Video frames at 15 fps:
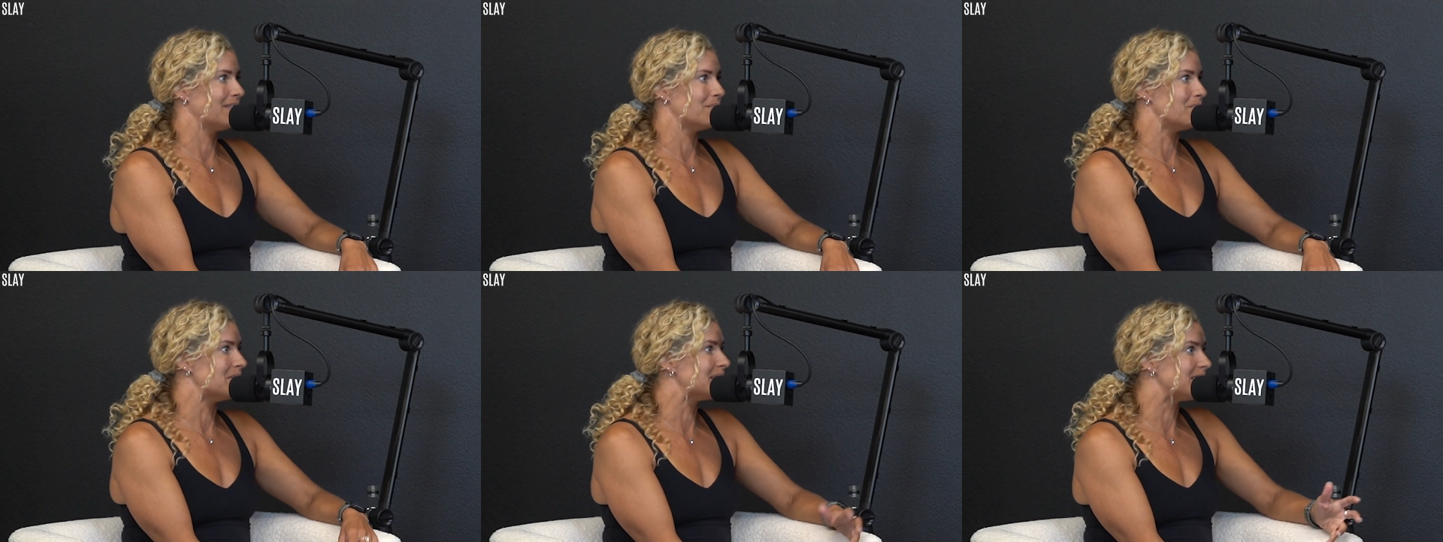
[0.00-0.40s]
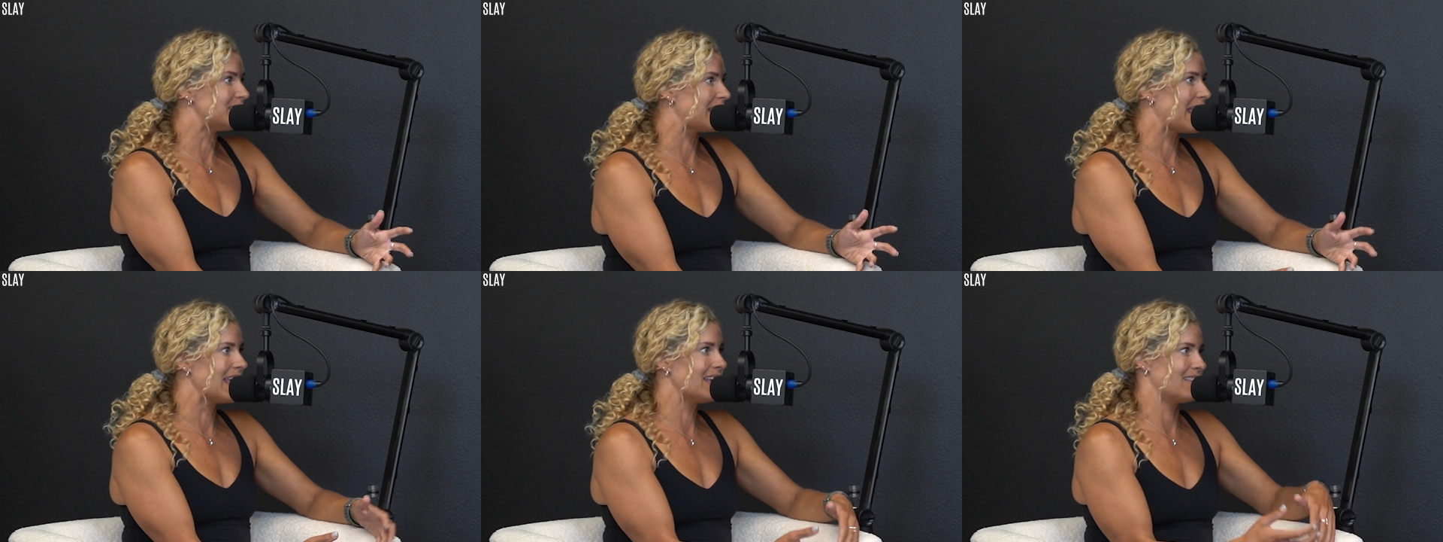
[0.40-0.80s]

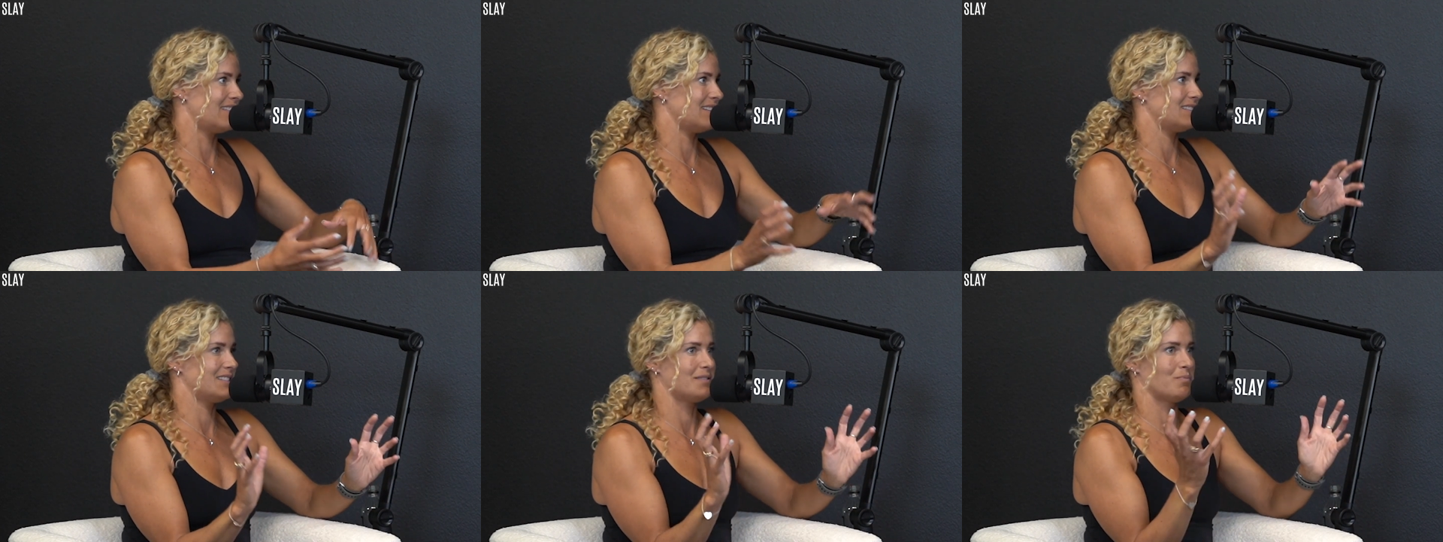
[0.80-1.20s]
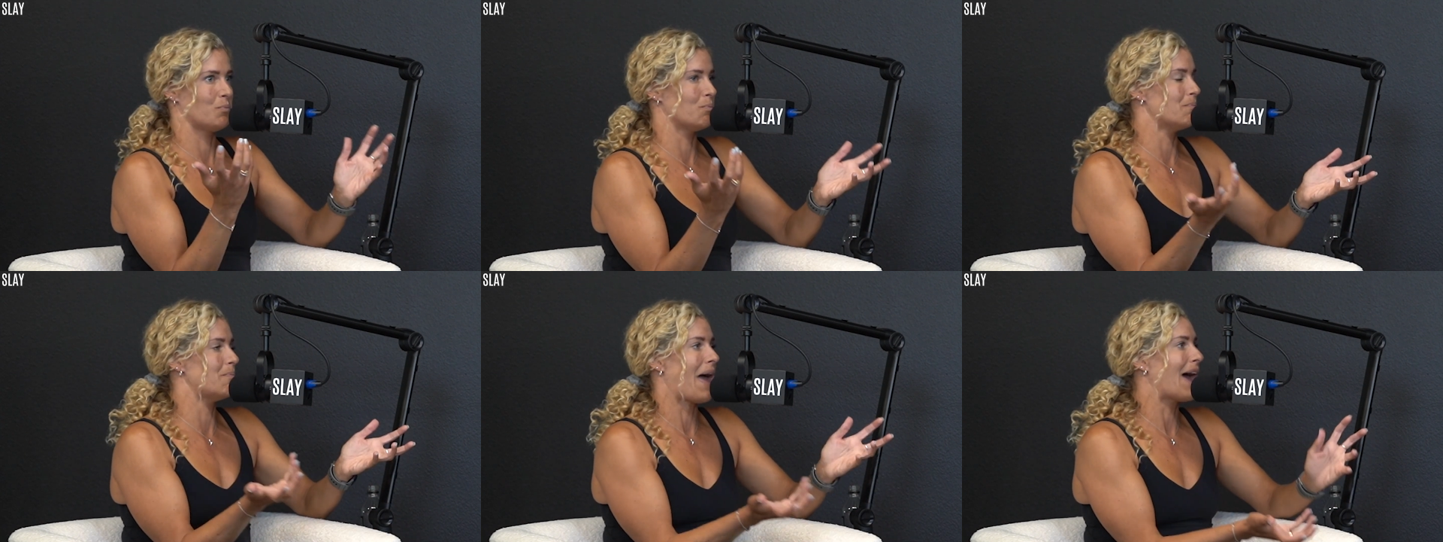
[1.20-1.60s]
mistake, this
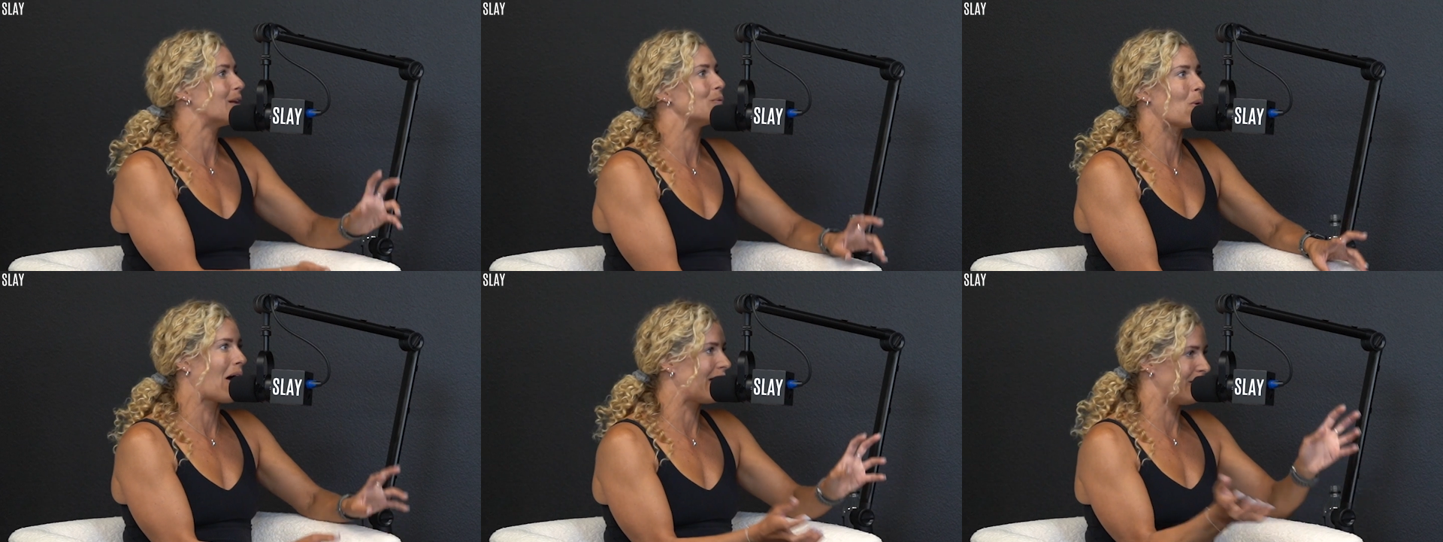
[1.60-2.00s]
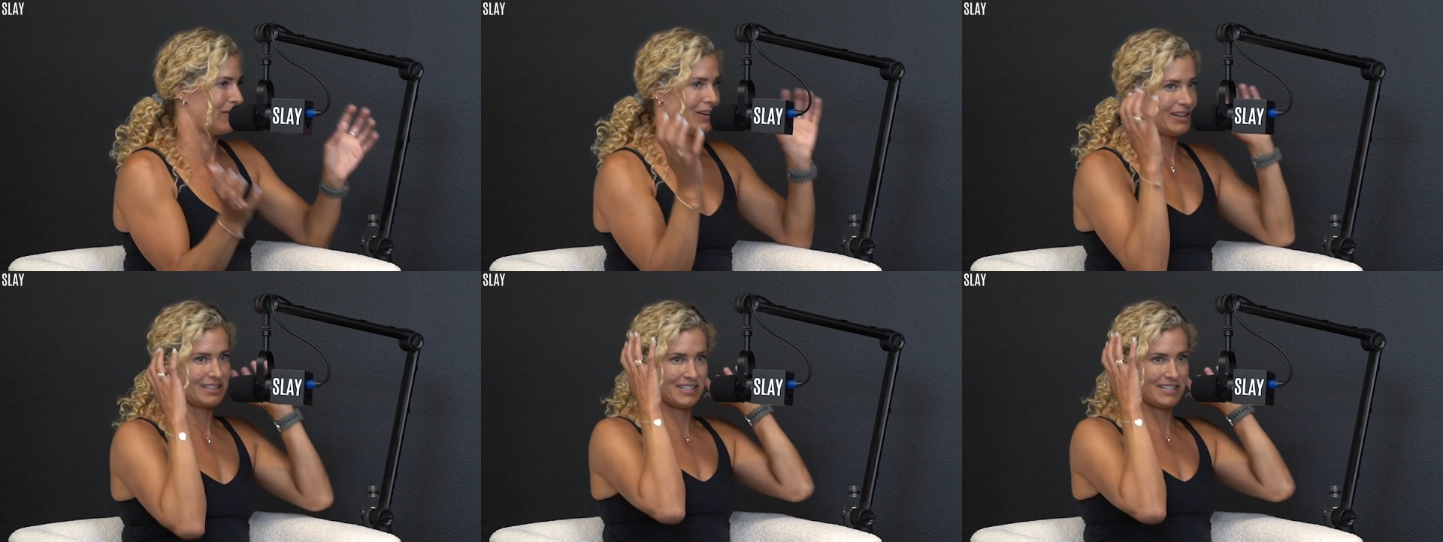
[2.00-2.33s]
bad wiring